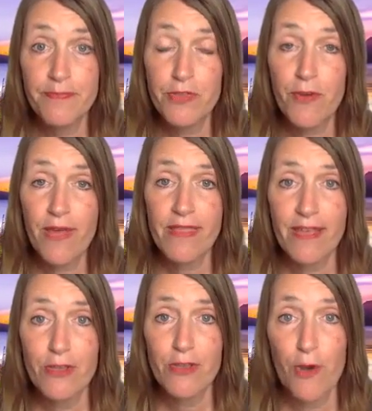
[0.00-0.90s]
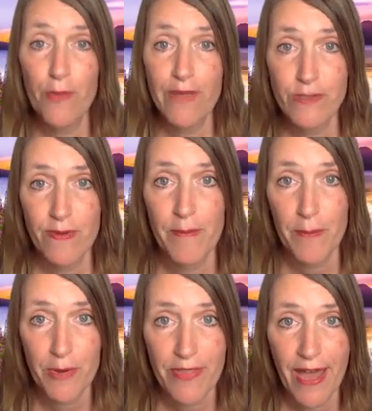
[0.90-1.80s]
So I'd like you to always
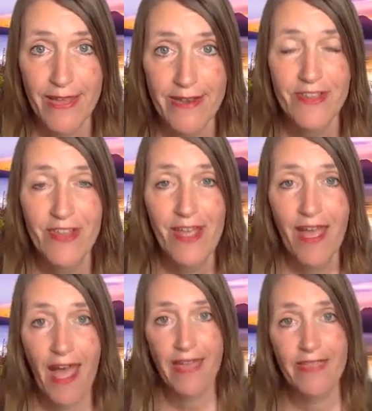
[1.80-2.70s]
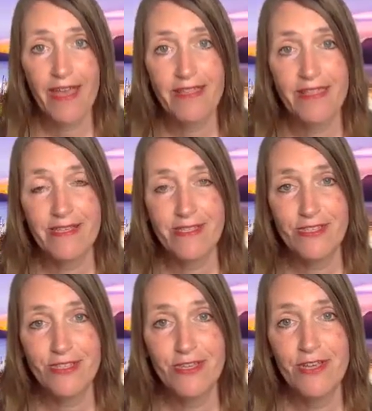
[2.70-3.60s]
remember that. I'd like this
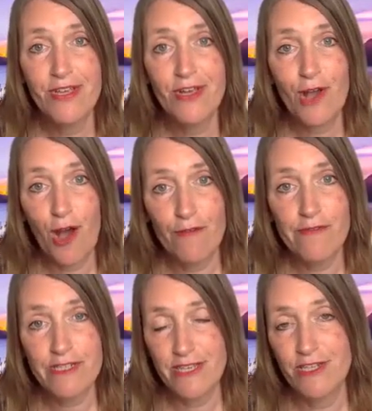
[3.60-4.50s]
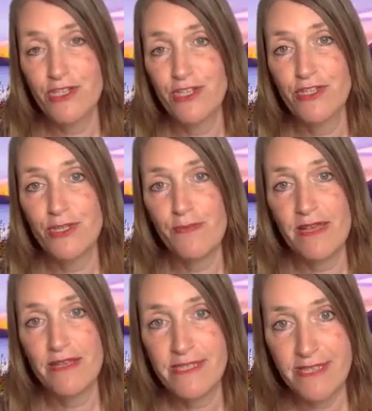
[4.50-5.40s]
conversation to
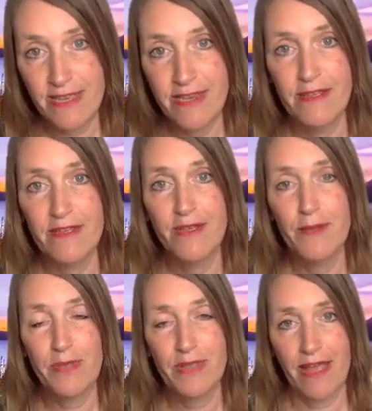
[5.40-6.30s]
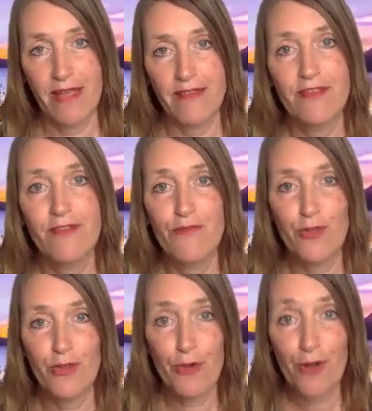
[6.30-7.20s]
be a seed plant for
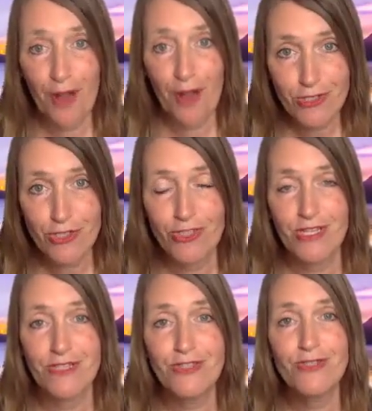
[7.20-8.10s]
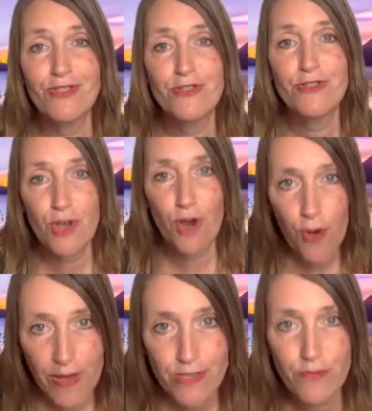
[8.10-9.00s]
your consciousness, to
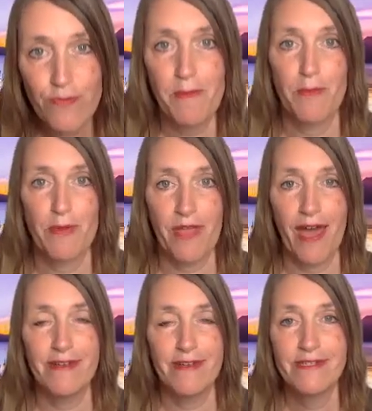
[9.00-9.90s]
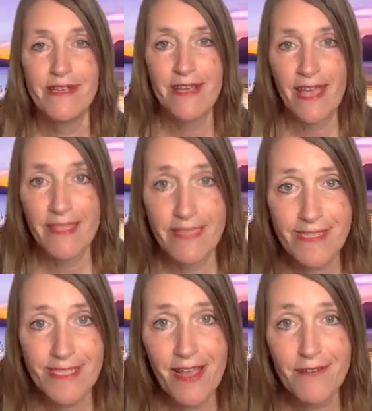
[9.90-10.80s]
always remember that in
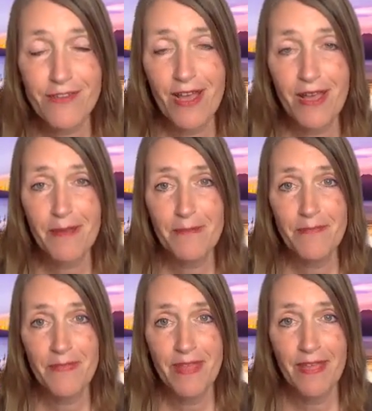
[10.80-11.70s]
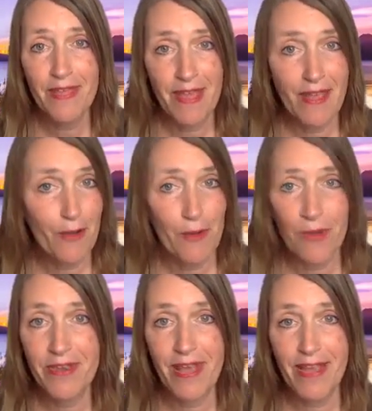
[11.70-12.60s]
this lifetime or
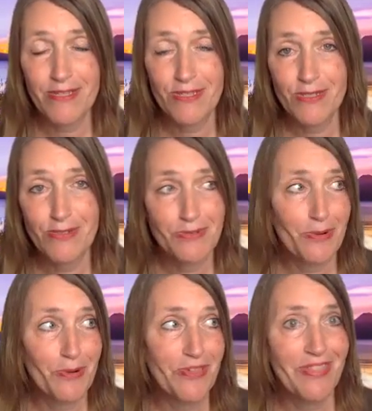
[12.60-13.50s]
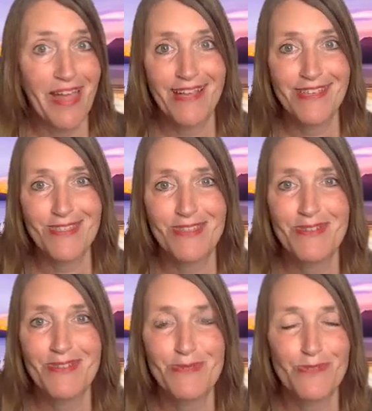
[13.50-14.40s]
the next or the last,
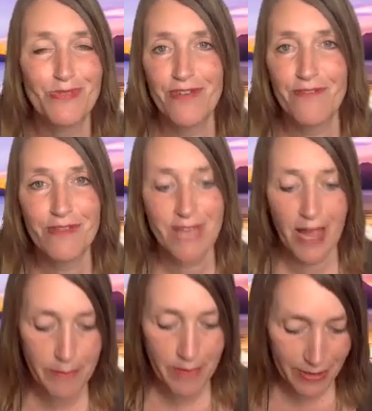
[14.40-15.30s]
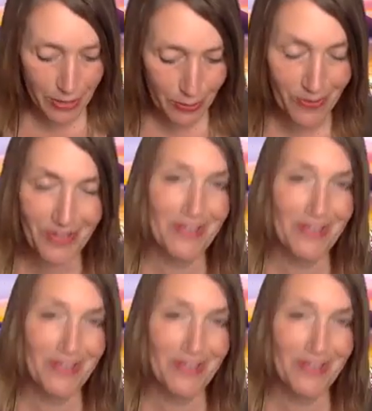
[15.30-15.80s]
whichever timeline